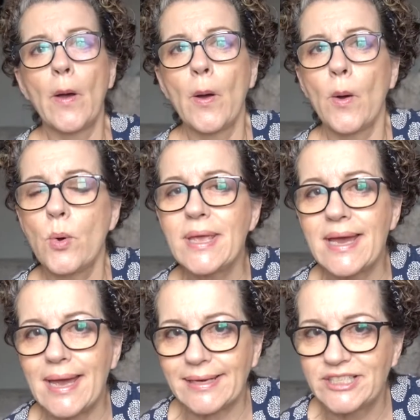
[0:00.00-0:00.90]
Oh
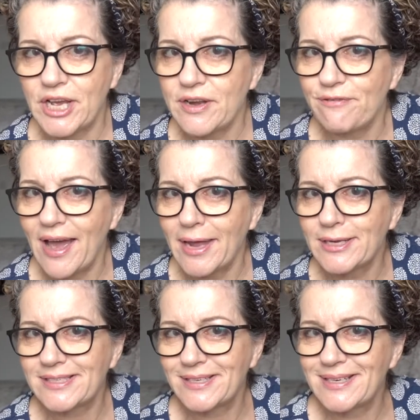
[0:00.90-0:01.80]
yeah, Jennifer
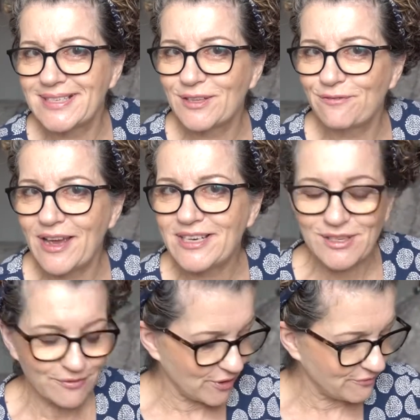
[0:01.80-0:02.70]
Aniston is the face
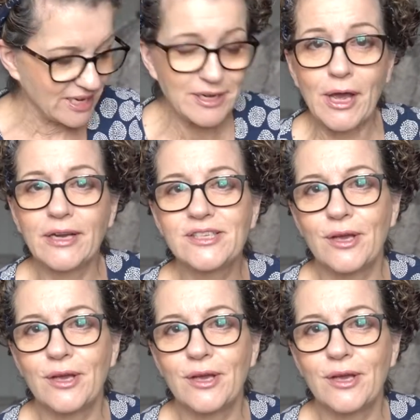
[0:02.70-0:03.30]
of AVEENO,